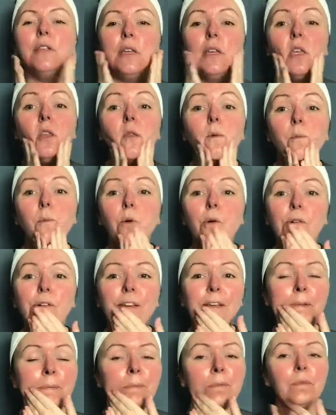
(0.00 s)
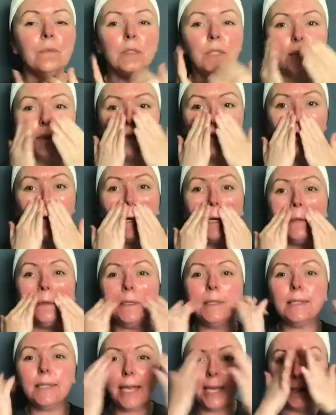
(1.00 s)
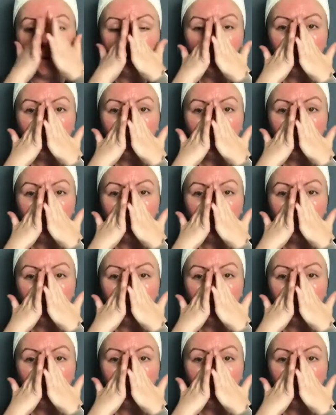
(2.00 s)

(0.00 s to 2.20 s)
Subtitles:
in the morning and throughout the day,